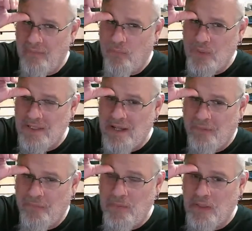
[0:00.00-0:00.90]
was
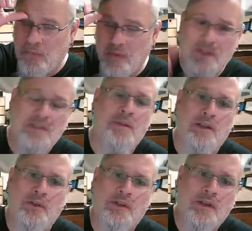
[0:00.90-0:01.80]
not familiar with this, but I
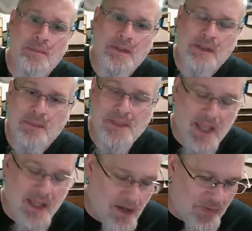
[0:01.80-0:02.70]
looked it up, and Comes
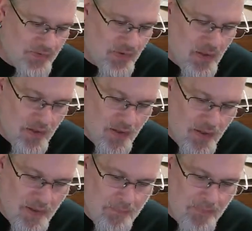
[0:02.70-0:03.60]
Chaos
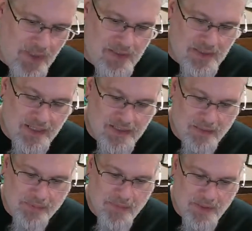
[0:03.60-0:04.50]
is a
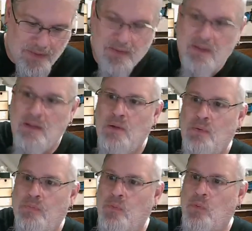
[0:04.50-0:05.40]
supplement
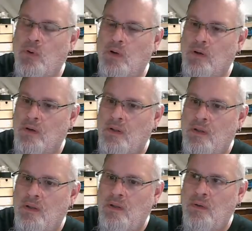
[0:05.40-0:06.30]
for
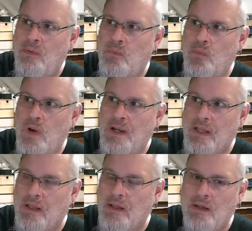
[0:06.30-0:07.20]

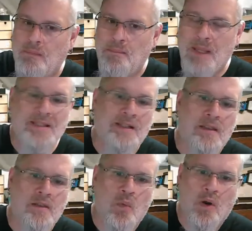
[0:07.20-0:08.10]
running basically
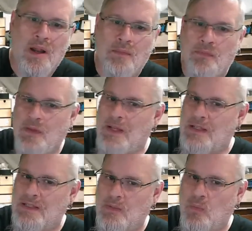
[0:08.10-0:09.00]
the Warhammer
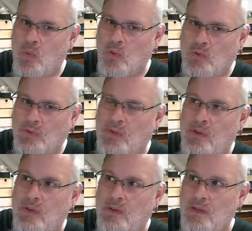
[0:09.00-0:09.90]
Fantasy world
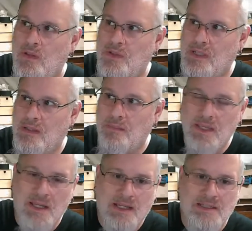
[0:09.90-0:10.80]
using the BX